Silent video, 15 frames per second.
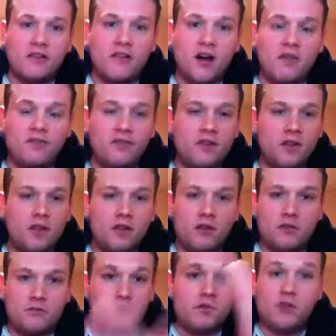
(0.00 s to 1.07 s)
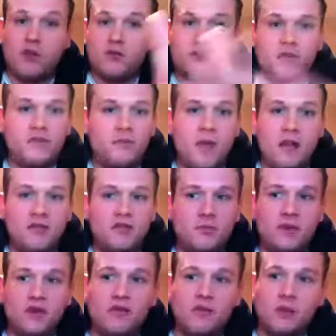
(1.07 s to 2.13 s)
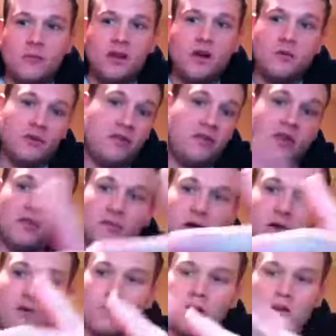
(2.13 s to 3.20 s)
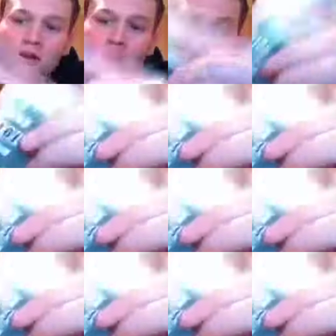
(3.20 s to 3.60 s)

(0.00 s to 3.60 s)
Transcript: stuff. You know, just message me. Let me know what you think of my order.